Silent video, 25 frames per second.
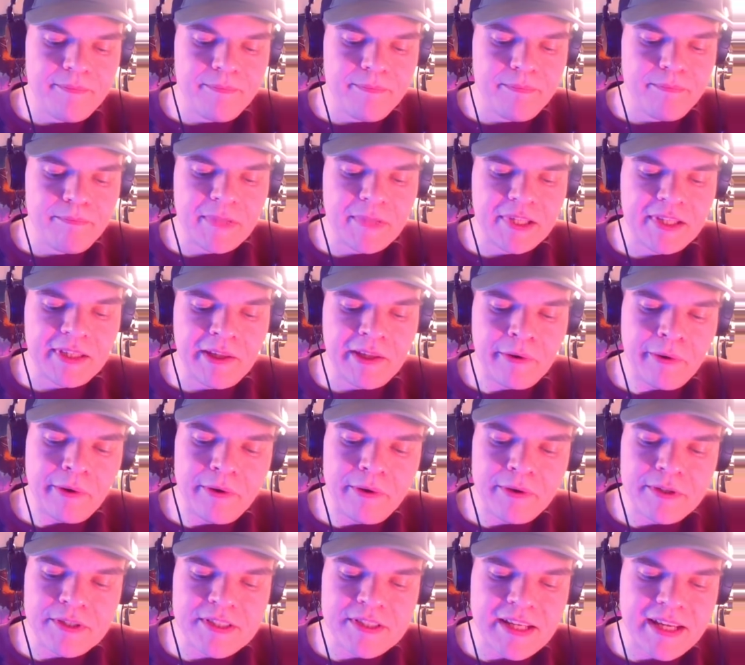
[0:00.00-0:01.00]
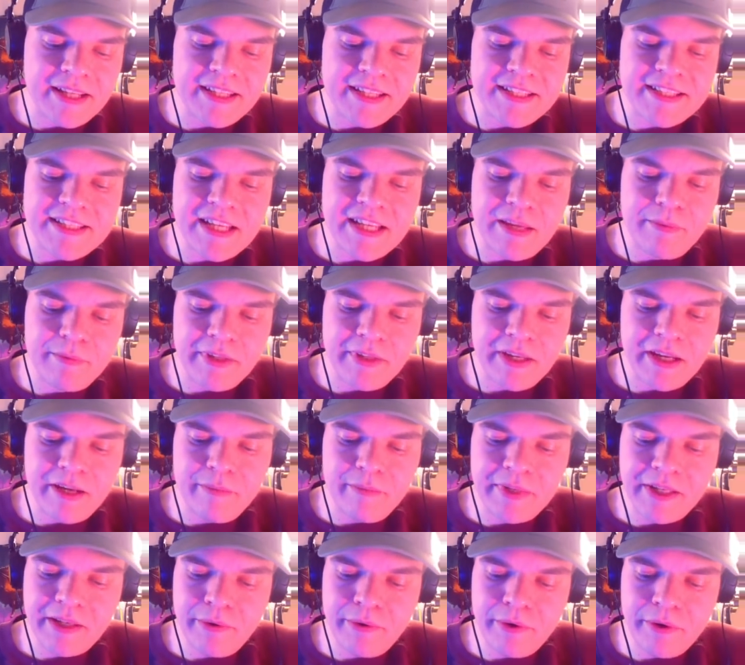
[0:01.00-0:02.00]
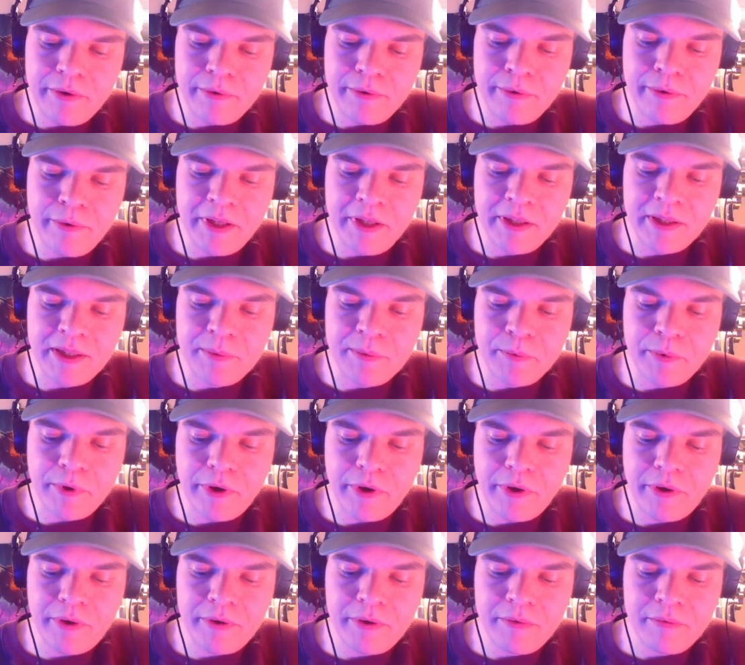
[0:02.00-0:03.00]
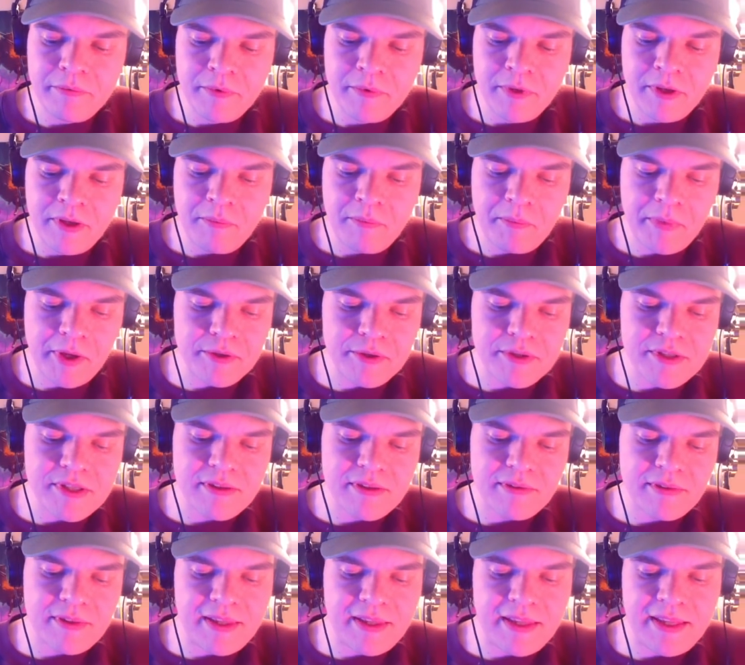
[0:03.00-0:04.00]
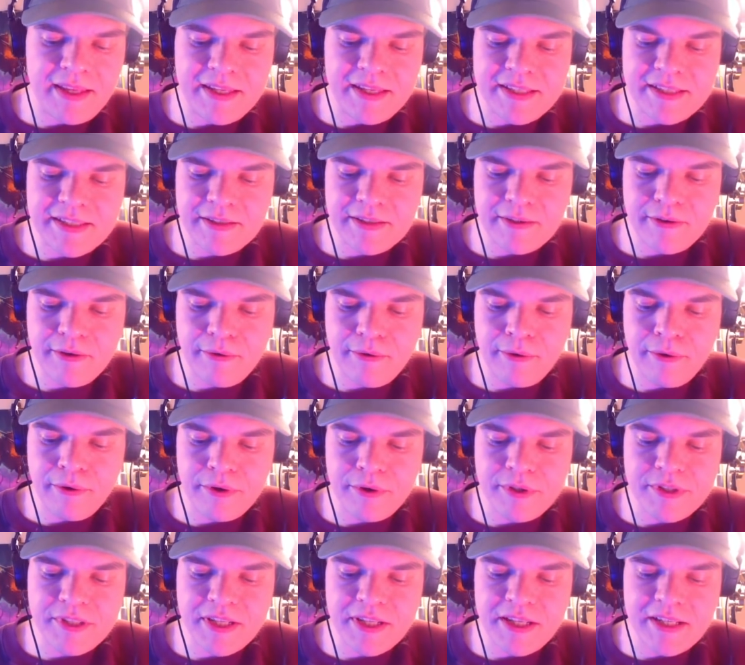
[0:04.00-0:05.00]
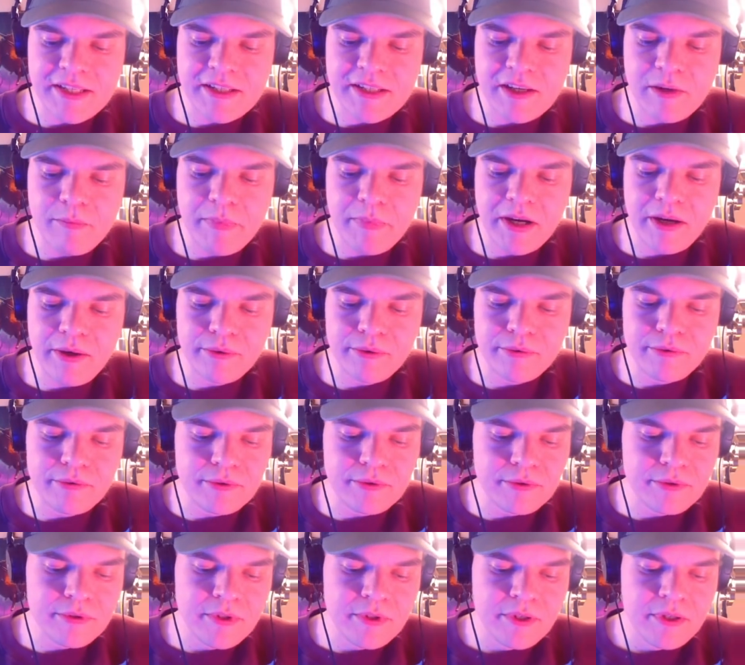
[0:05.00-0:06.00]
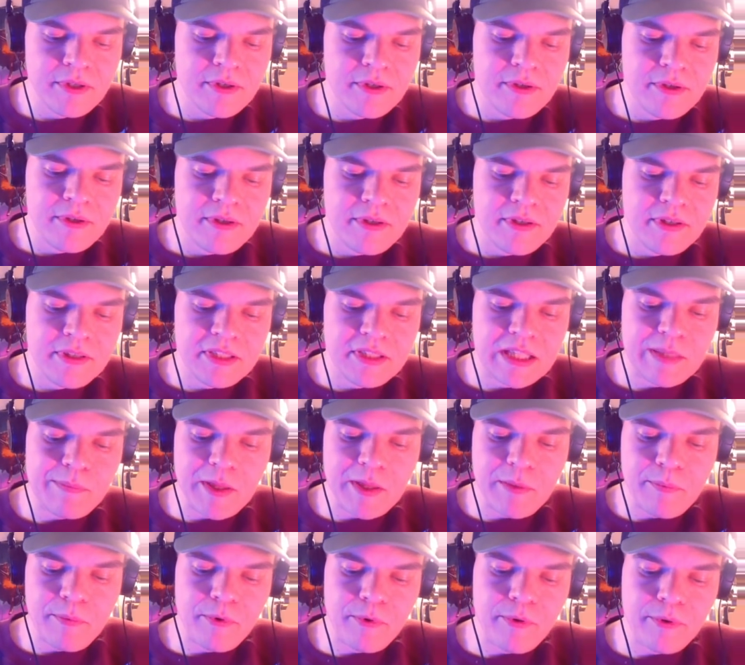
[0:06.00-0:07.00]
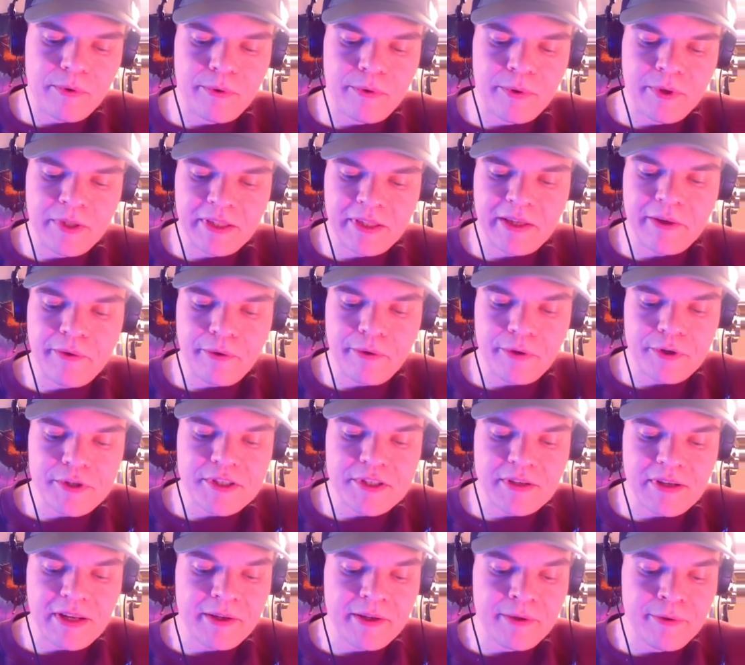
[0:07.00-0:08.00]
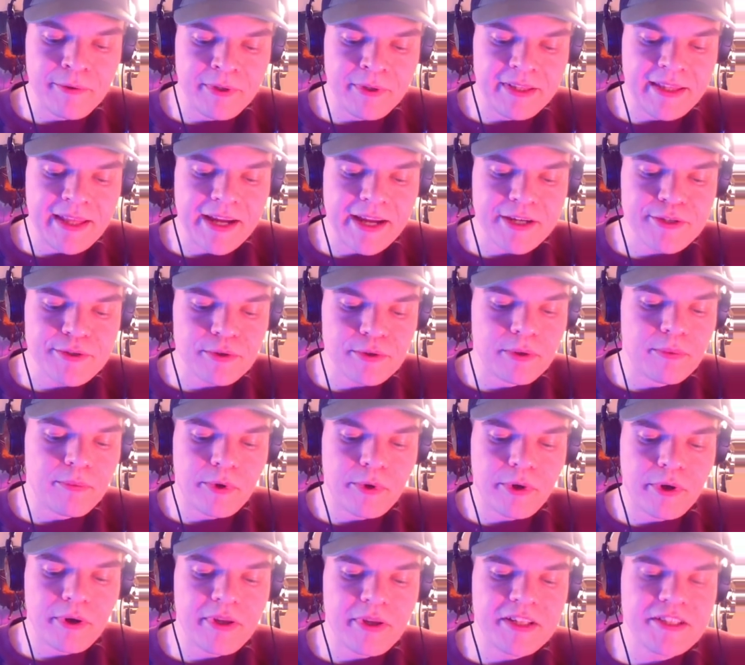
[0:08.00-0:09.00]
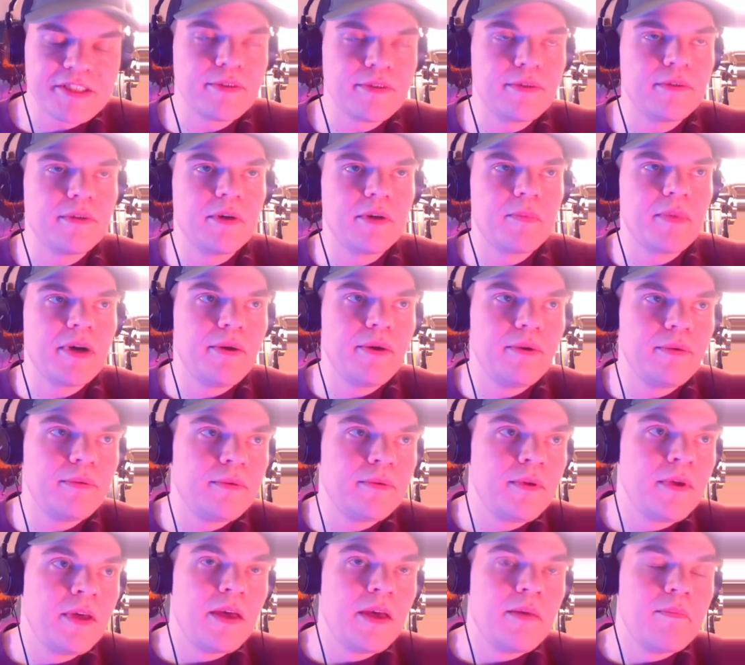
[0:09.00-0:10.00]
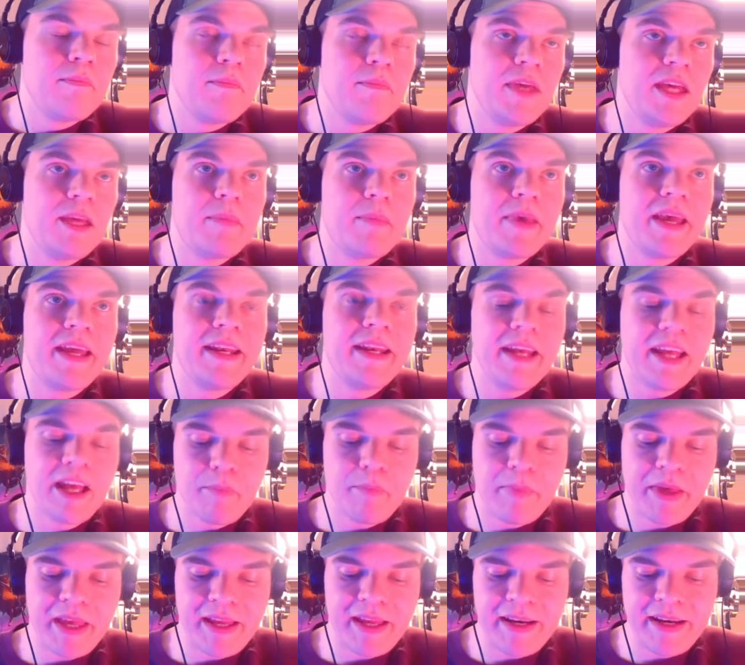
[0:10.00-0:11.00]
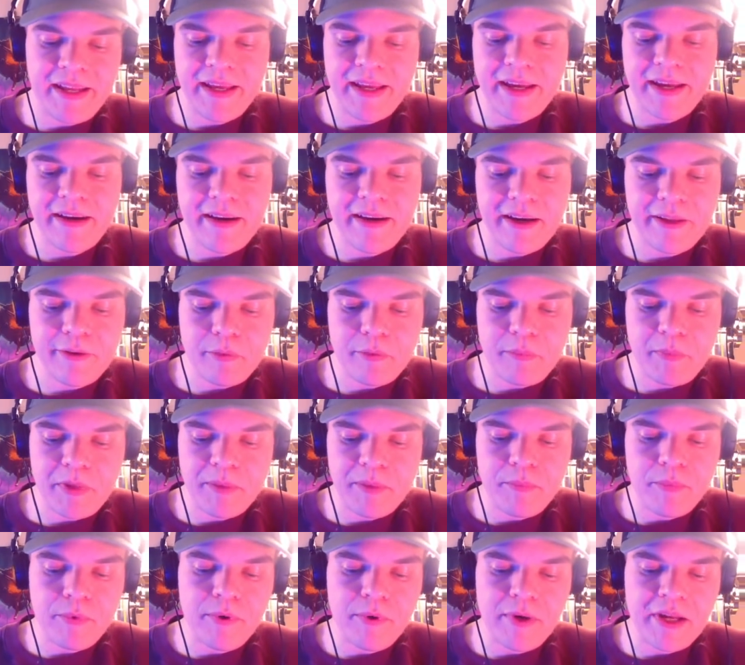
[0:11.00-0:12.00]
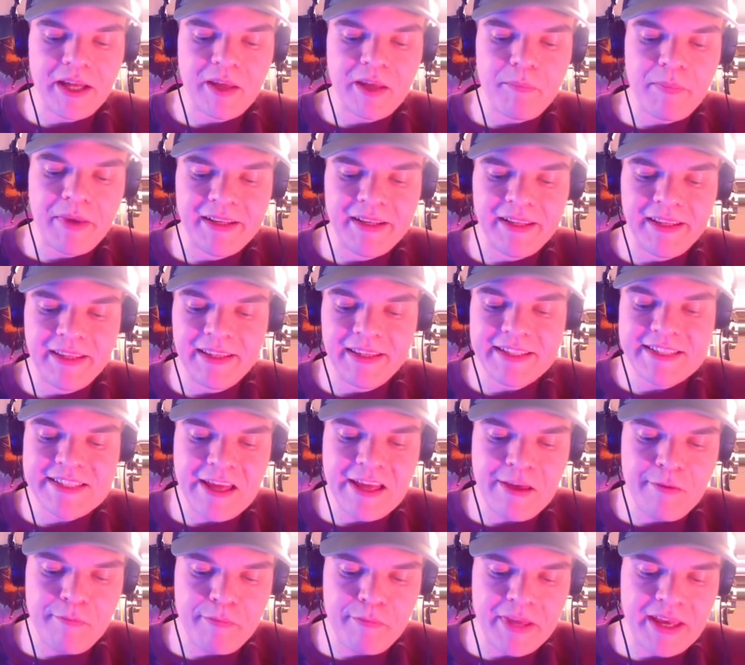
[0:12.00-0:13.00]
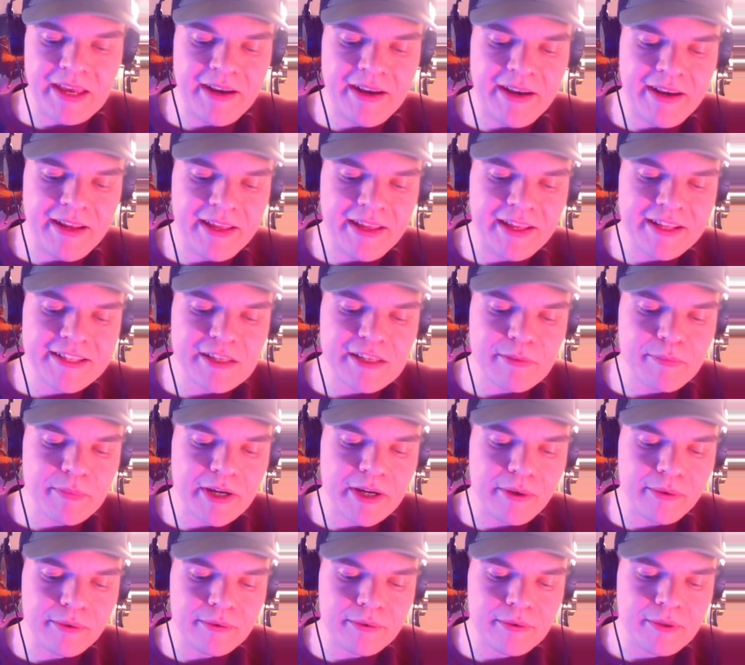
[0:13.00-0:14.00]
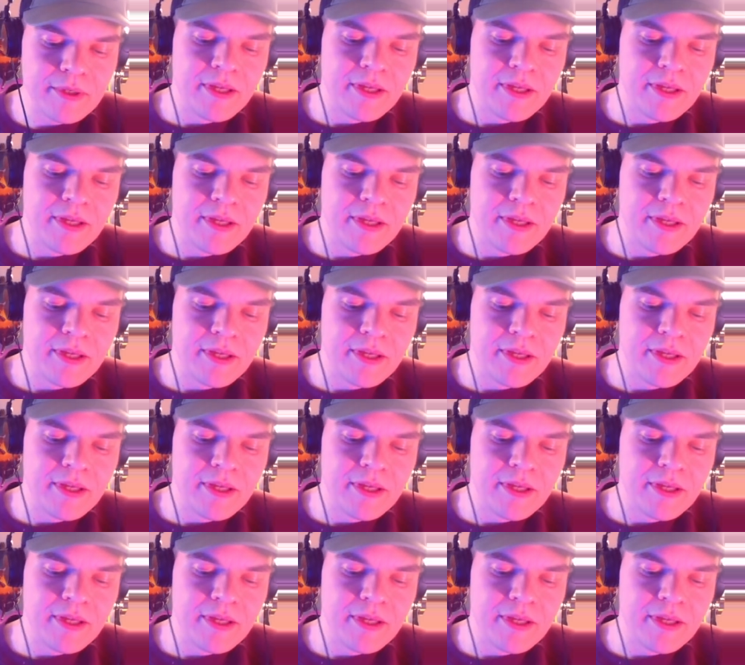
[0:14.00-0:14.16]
materials at the same time that you're doing the work, because this course is about the people doing the course, like doing the actual work. It's not about me painting a painting and other people like painting the same painting. It's about